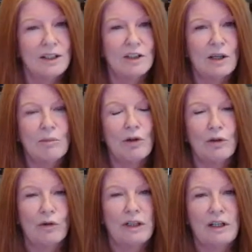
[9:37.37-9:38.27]
the
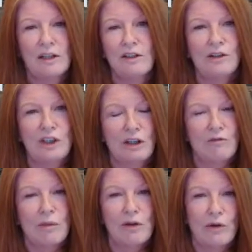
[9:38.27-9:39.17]
emerald green energy
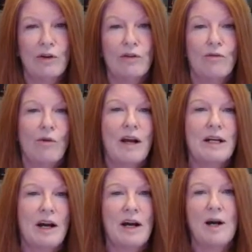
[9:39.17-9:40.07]
of Mother Earth
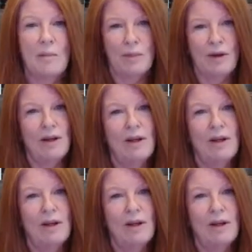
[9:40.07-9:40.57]
right up